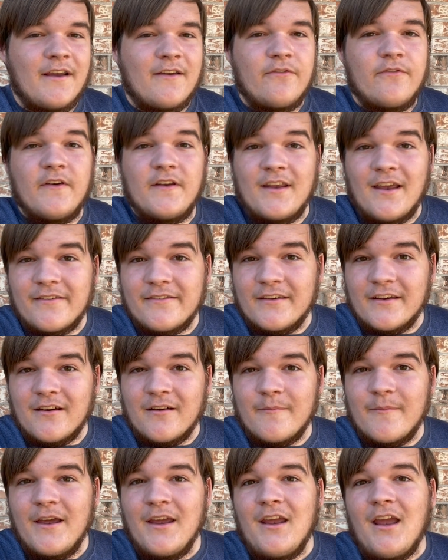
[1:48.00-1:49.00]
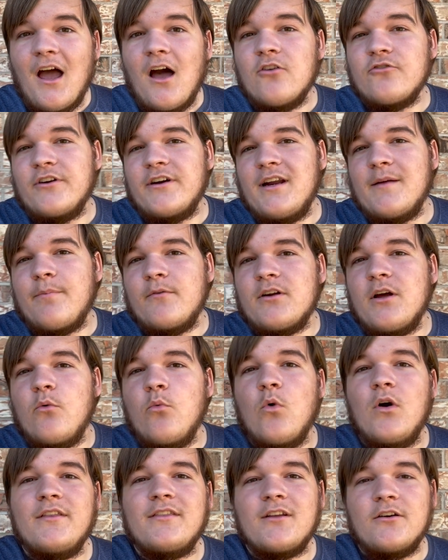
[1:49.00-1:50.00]
finessing them, I'll rig it up on a
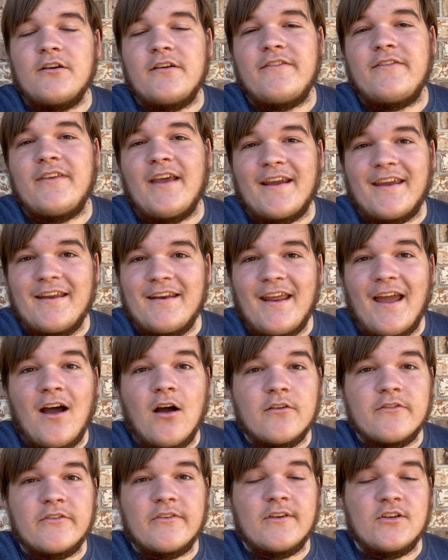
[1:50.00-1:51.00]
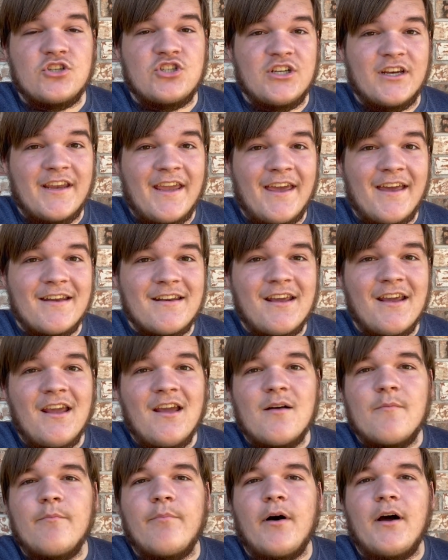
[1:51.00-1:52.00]
132nd ounce jig head,
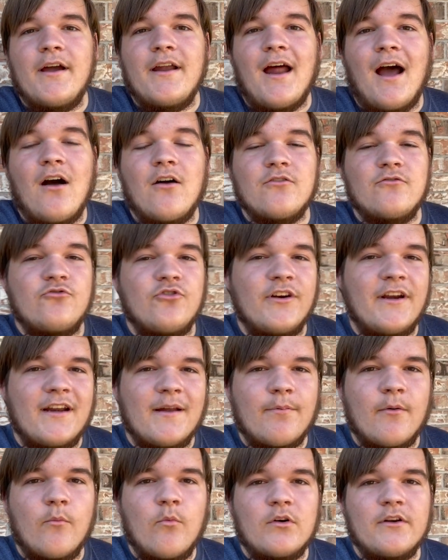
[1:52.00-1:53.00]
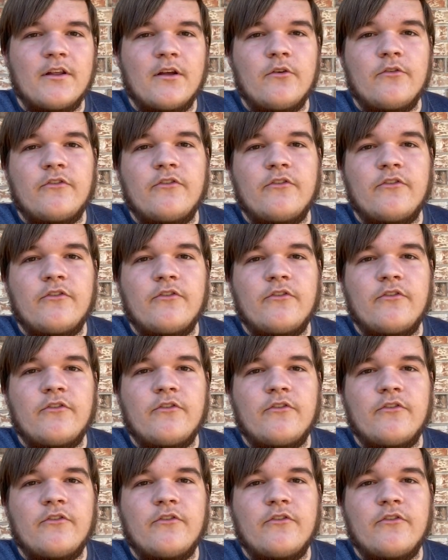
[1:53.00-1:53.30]
but I'll rig it up on one of those